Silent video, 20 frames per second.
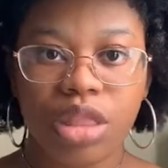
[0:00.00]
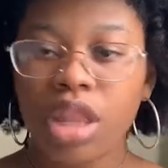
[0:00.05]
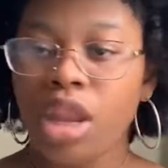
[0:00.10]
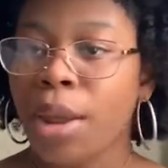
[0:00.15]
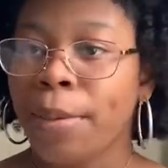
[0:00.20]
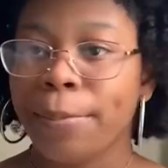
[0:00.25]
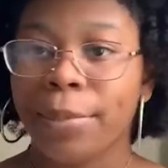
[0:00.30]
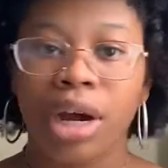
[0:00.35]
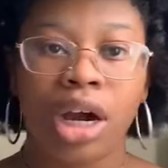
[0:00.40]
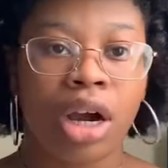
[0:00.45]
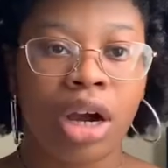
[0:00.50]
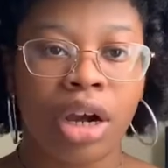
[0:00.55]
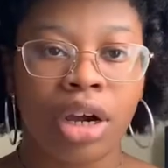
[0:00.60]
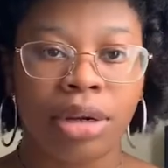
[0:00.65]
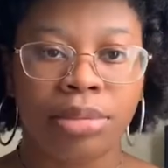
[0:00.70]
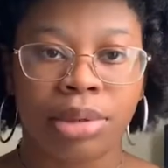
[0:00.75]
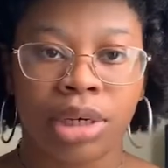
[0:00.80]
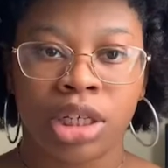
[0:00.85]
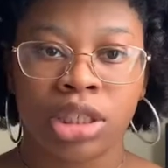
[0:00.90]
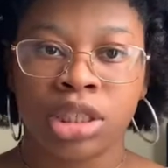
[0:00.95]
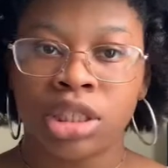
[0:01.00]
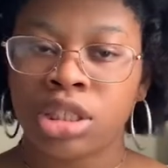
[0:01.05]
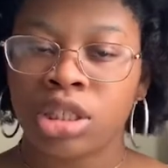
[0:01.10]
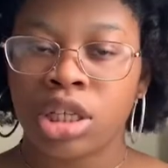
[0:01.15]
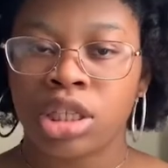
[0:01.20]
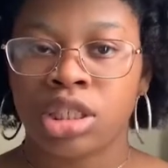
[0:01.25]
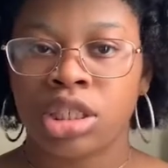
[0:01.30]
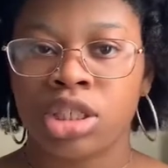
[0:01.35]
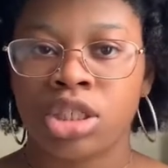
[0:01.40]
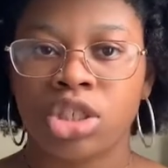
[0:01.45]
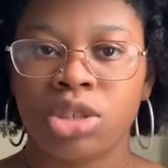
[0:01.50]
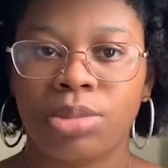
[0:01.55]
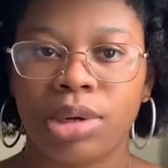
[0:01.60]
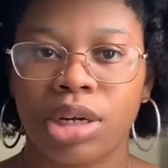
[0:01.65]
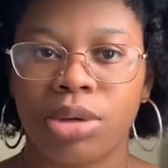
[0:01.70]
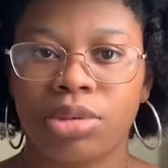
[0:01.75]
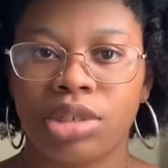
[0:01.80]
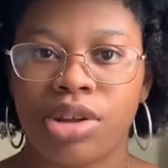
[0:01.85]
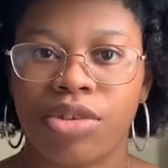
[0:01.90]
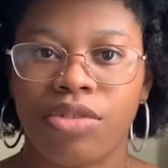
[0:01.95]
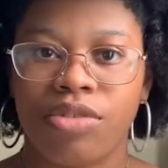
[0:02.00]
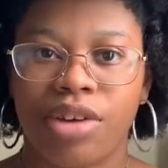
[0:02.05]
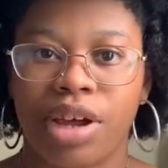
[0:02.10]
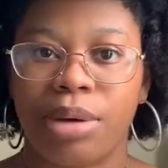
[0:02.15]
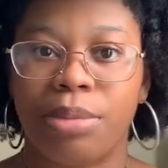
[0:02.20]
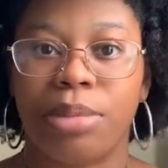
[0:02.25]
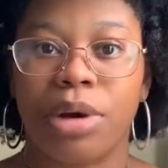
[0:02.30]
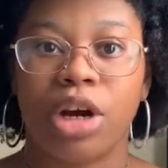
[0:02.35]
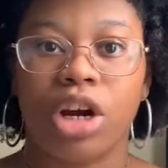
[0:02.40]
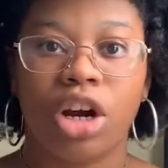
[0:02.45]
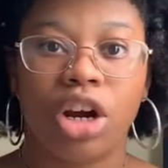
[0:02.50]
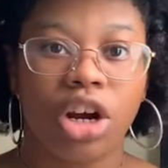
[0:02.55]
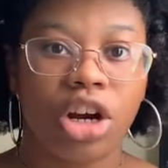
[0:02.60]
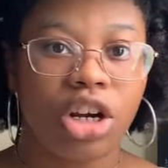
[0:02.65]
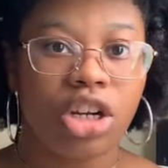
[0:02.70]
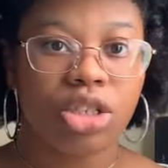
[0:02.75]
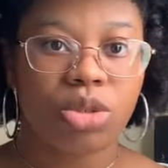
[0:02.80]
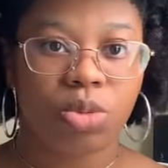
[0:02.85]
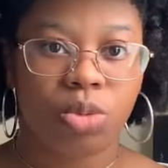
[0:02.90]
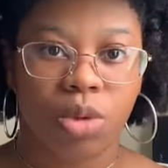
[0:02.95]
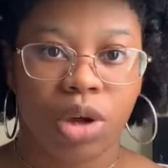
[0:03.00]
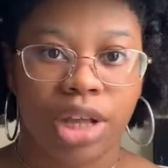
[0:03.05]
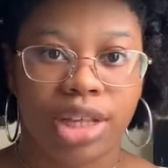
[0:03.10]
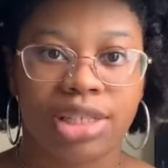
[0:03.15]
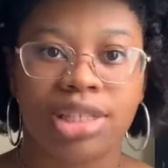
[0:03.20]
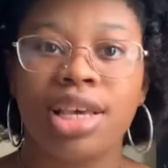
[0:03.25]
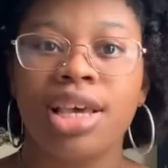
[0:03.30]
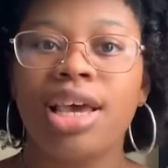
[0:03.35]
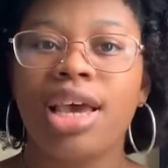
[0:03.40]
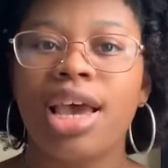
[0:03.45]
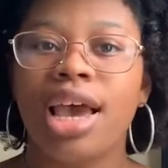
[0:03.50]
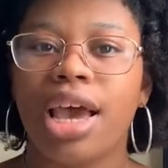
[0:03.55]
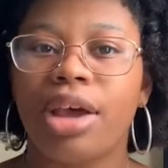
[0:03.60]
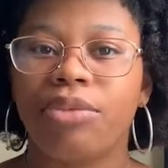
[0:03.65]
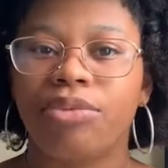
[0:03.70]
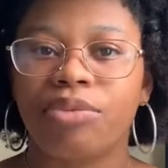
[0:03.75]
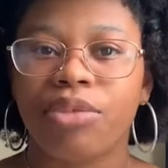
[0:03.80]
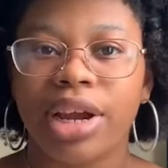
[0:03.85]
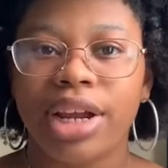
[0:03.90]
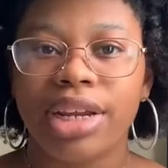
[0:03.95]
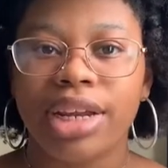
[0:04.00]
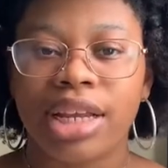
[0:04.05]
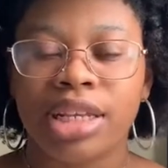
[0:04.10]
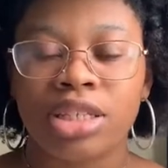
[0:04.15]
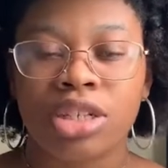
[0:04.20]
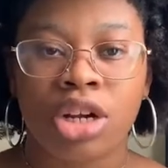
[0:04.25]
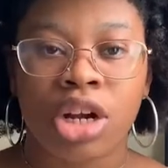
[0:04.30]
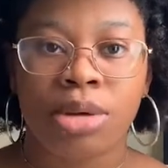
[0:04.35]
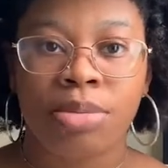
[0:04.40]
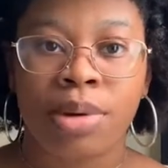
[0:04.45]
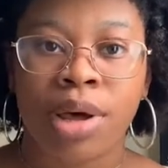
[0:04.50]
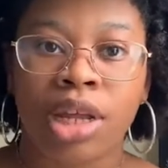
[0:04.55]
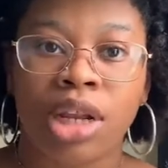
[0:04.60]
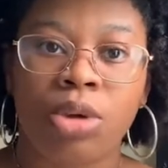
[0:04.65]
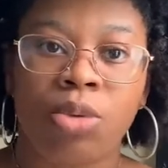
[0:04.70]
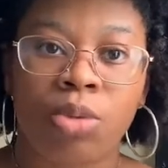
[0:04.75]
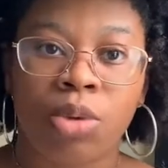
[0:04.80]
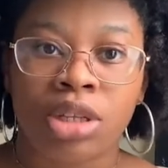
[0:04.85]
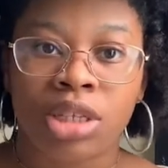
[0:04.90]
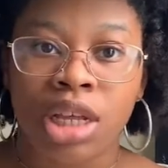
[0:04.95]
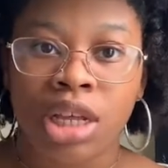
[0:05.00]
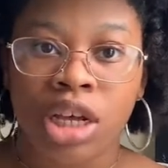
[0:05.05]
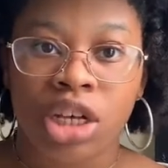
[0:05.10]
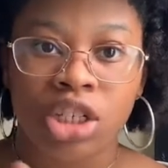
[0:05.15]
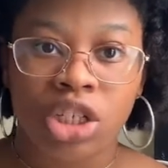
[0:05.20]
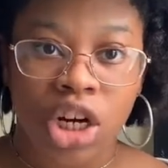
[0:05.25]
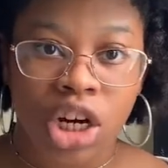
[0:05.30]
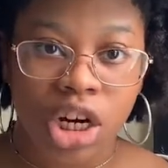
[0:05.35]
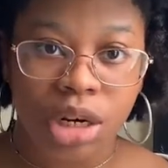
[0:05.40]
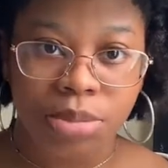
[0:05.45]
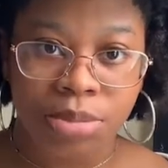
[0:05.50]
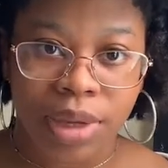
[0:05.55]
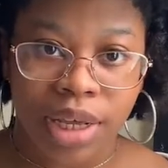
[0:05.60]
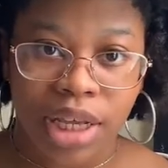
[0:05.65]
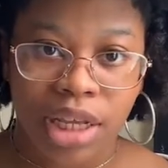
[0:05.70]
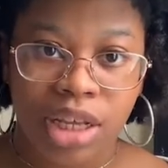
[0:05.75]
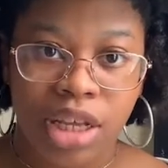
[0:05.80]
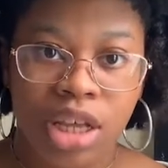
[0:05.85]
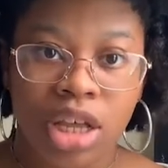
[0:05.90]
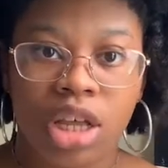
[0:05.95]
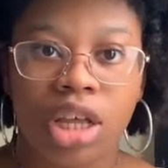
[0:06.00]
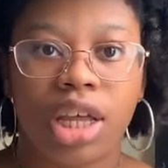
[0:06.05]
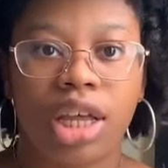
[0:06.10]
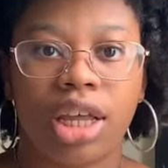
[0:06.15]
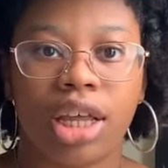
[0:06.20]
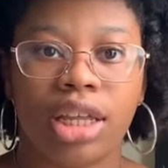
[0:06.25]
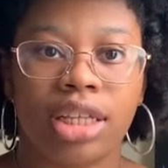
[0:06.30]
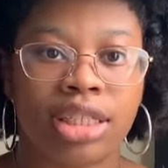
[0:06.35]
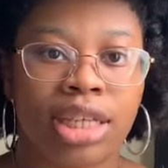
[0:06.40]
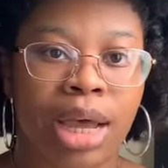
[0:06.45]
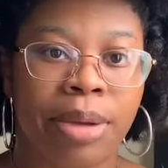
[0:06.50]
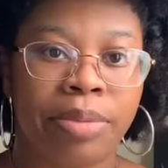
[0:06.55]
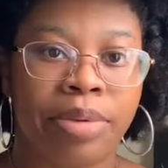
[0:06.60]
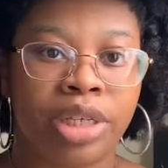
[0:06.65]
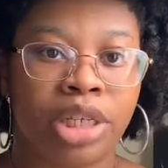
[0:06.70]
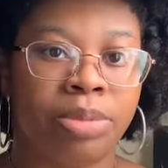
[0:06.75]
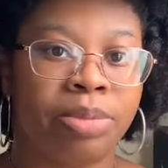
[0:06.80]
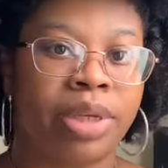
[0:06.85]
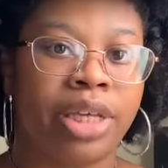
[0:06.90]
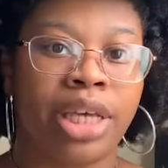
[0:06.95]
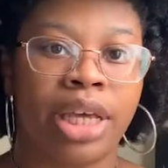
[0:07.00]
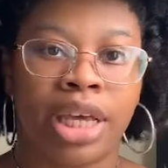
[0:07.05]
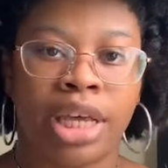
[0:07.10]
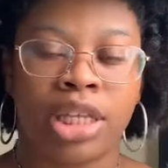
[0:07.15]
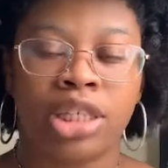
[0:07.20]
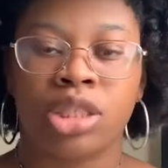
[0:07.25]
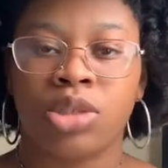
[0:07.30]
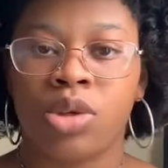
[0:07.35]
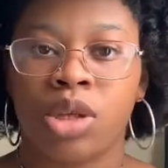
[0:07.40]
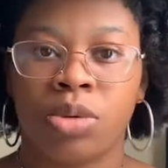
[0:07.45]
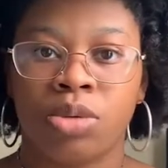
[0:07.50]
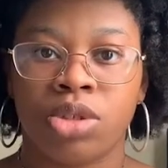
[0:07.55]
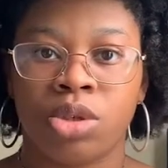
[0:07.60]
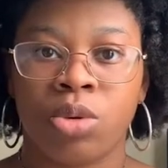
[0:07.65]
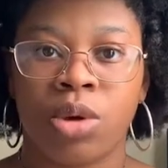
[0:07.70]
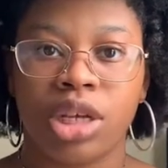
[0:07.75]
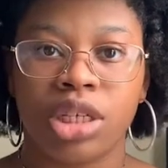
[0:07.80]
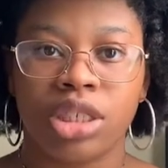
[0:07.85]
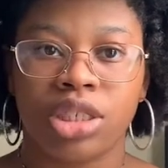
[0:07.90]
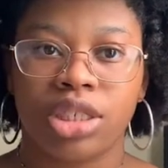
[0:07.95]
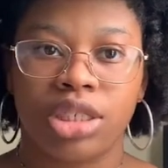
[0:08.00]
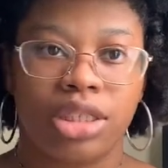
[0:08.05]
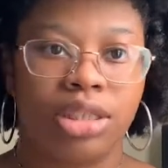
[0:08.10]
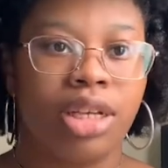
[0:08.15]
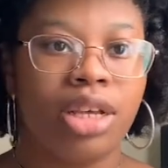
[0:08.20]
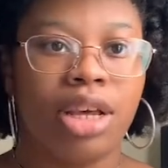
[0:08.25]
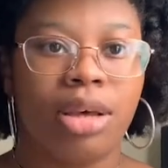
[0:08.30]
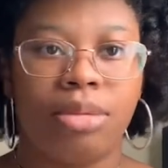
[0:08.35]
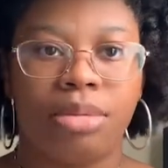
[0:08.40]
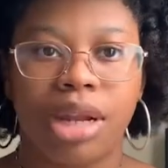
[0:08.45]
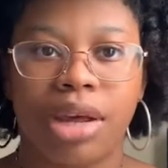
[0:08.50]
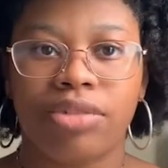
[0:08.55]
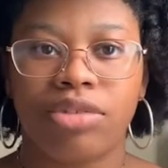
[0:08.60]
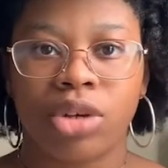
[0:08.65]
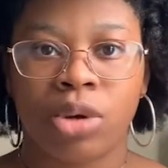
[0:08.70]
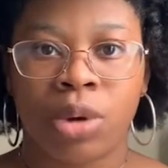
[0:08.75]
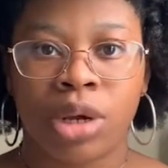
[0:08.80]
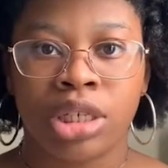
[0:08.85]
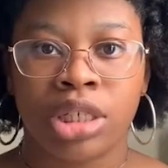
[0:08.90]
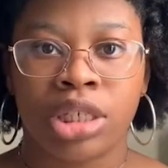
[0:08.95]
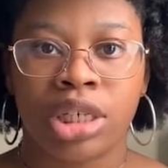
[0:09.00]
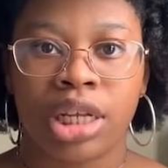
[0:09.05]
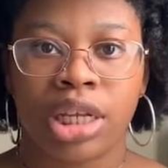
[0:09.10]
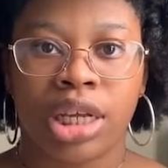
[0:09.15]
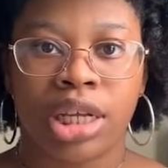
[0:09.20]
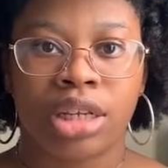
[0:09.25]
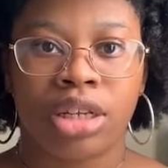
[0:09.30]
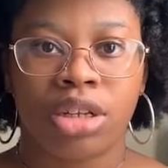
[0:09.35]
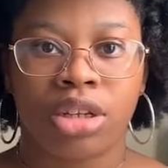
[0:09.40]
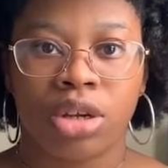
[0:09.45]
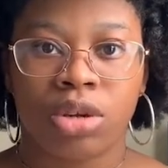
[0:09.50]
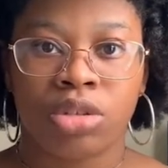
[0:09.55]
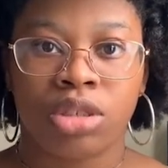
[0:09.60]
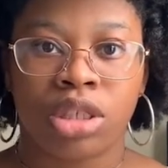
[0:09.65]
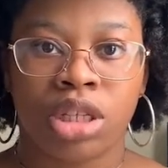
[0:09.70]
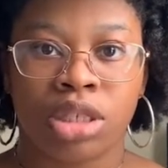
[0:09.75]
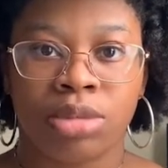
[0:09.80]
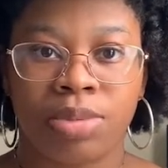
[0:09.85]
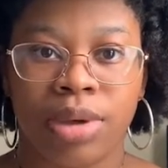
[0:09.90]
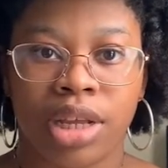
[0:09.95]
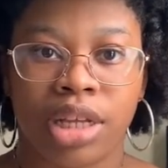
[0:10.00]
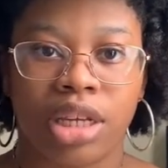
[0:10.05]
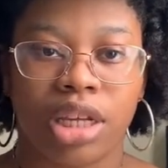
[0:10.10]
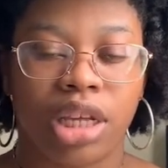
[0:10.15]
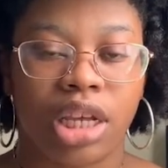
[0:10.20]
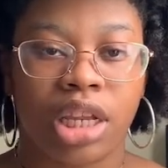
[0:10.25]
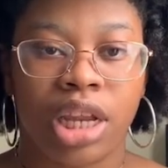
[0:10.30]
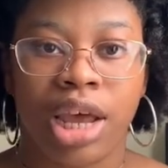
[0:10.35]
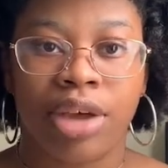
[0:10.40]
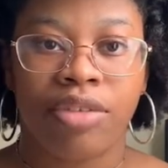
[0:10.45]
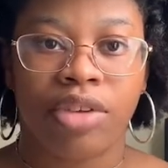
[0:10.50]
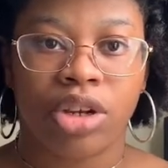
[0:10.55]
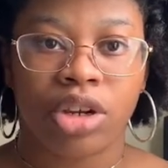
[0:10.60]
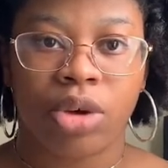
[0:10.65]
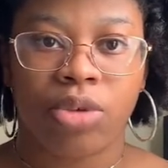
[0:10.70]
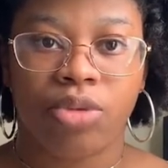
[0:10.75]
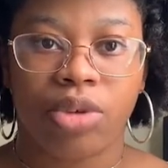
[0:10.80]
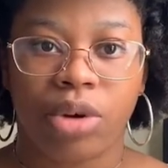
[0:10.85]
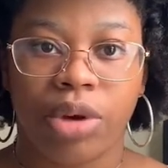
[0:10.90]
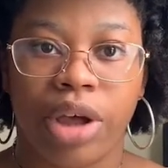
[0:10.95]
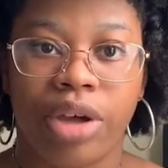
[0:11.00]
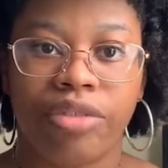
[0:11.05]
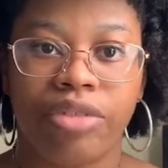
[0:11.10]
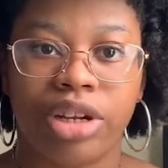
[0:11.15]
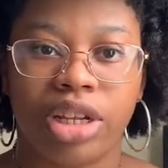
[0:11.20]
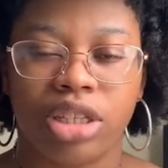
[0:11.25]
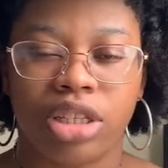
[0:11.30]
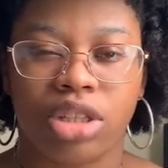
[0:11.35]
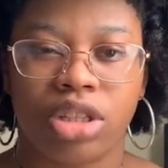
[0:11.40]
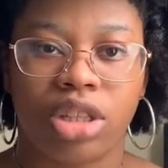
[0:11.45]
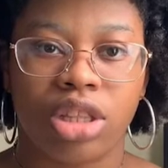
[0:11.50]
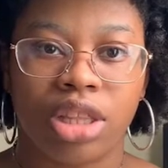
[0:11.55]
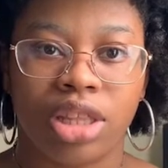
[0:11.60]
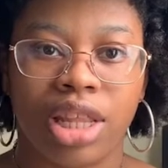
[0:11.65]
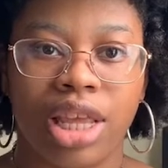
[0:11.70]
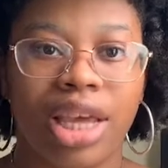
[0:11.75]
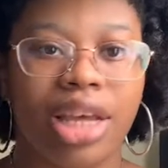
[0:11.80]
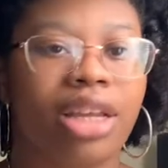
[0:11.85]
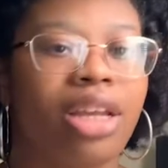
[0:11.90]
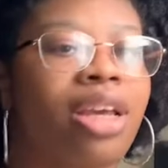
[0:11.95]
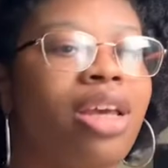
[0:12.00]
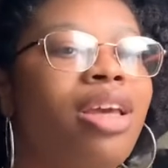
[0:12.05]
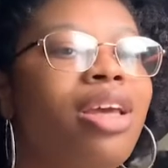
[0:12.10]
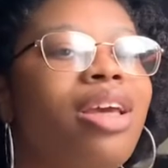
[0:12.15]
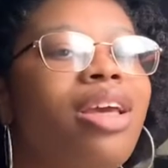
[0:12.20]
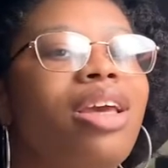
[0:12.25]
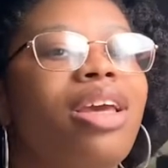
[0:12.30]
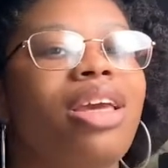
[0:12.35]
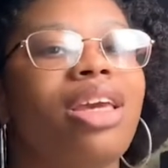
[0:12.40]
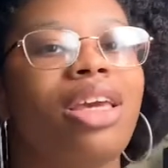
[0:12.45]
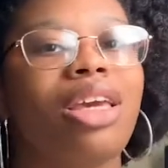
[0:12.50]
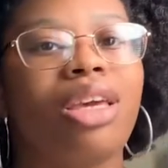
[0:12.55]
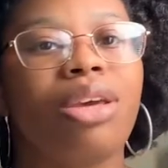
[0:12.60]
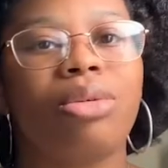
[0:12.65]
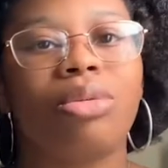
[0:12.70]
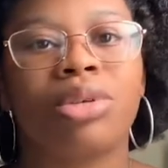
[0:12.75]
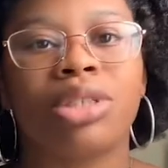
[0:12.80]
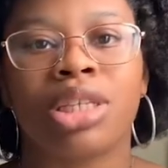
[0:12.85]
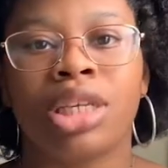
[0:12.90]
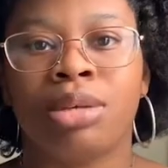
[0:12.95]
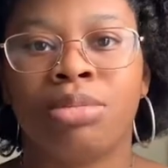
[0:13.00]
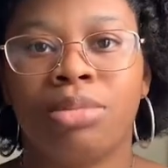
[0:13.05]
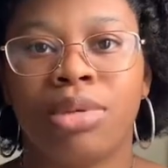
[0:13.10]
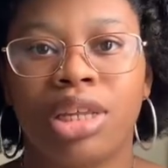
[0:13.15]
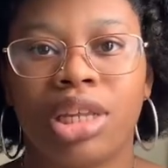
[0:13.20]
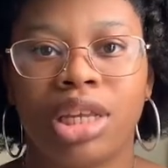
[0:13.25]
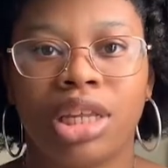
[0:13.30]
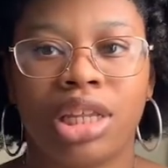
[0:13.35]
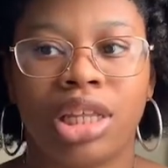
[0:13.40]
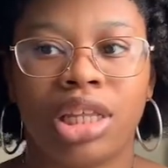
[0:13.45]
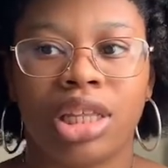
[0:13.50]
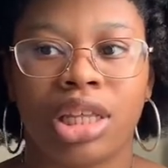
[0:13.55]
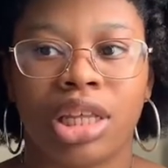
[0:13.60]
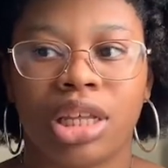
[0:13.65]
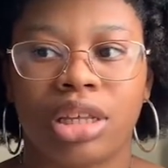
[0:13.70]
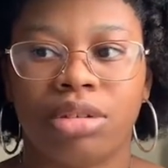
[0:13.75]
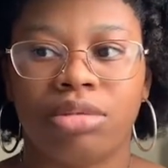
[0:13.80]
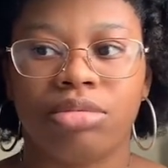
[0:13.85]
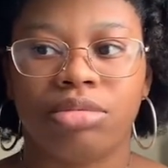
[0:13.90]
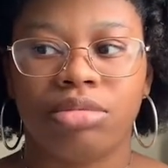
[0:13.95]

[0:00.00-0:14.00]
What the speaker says: But his sister's body was never found, but hers was, and right next to her body was a guitar pick. It happened to be his, so he was questioned. But after questioning and, you know, suspecting and having no real evidence other than that, he was immediately then